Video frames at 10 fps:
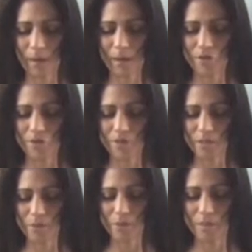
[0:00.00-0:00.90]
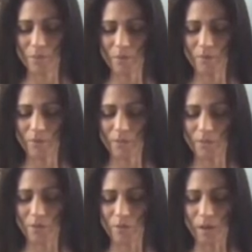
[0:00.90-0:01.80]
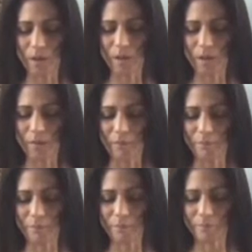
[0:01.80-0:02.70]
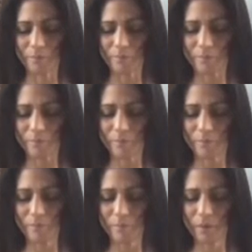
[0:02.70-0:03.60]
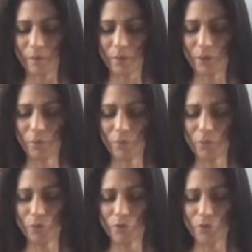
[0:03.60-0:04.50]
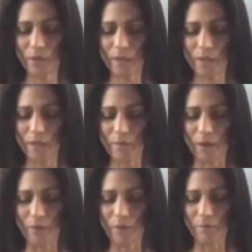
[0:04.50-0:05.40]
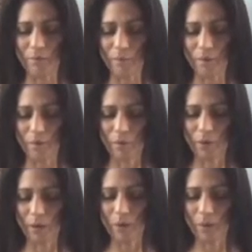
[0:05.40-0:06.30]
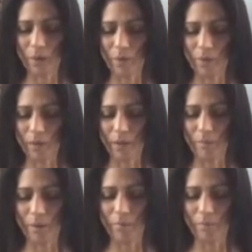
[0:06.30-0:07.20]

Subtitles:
Just as we did with the physical body, we don't move to do anything about them right away when they come up.